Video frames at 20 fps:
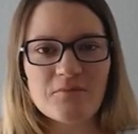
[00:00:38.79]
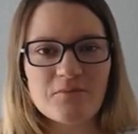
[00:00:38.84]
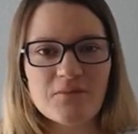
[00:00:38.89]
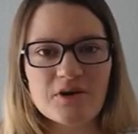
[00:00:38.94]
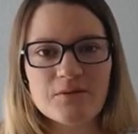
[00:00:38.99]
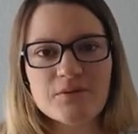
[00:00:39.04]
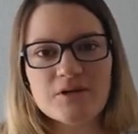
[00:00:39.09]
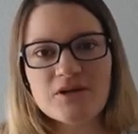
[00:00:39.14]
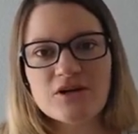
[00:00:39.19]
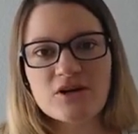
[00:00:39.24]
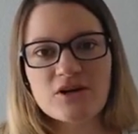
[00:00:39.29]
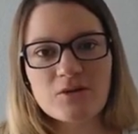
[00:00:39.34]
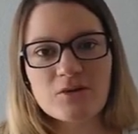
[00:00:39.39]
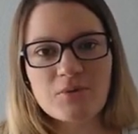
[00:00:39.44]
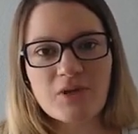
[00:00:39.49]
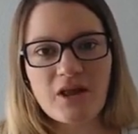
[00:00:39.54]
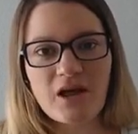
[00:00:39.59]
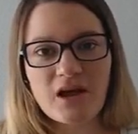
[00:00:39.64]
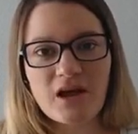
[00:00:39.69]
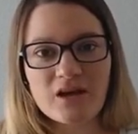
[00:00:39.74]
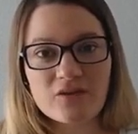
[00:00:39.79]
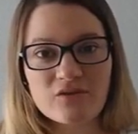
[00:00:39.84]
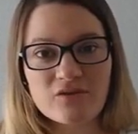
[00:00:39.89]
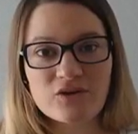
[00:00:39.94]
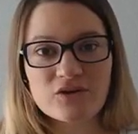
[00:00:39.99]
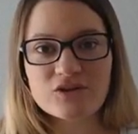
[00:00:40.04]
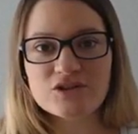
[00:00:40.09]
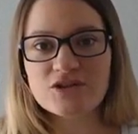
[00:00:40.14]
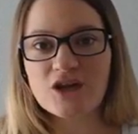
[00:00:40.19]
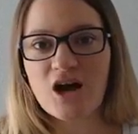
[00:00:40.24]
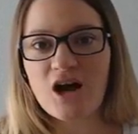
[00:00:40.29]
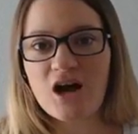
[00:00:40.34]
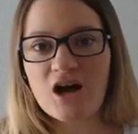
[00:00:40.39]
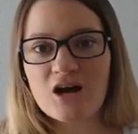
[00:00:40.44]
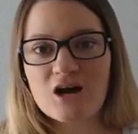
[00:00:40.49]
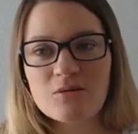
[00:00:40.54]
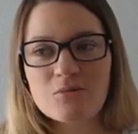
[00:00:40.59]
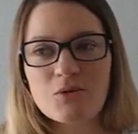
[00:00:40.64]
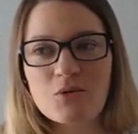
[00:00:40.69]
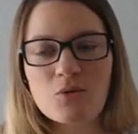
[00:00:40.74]
Maybe you're applying for a
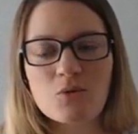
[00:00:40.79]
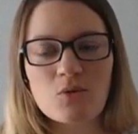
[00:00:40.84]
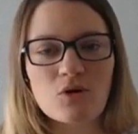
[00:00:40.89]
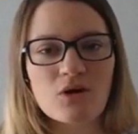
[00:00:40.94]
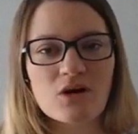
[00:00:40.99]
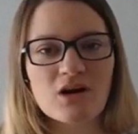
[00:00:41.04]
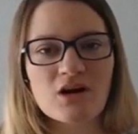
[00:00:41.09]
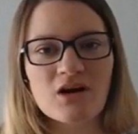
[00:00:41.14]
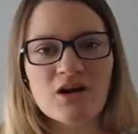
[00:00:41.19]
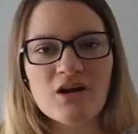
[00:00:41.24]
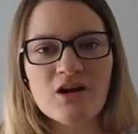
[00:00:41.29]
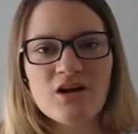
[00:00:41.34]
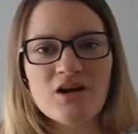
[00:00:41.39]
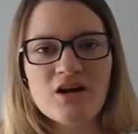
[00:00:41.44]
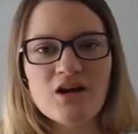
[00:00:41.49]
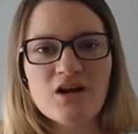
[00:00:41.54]
job or